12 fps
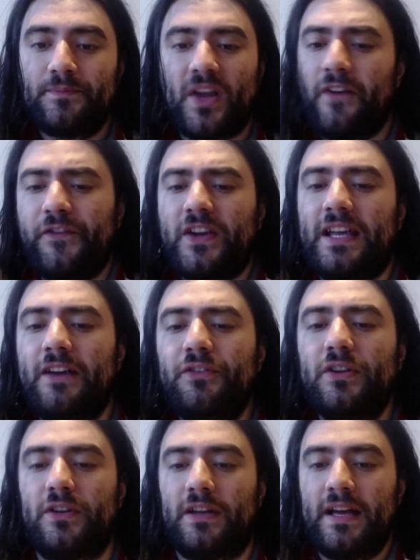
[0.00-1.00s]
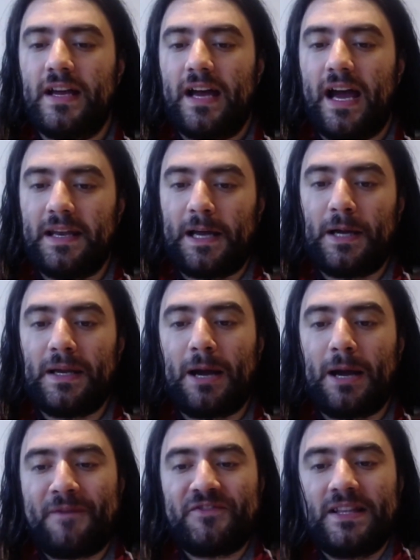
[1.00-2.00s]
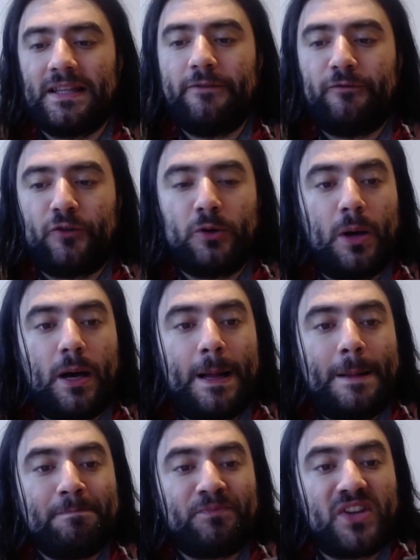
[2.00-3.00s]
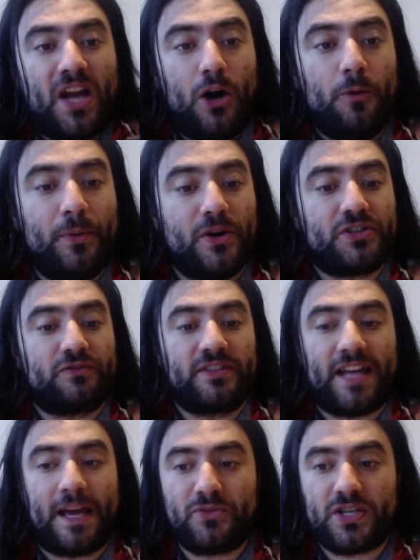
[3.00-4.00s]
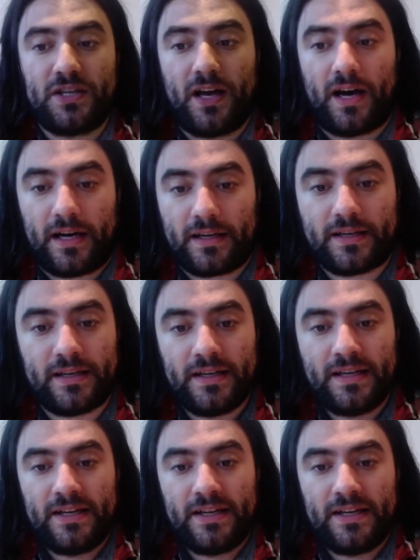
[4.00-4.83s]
are forgiven, and I now have to live through her girlboss redemption arc.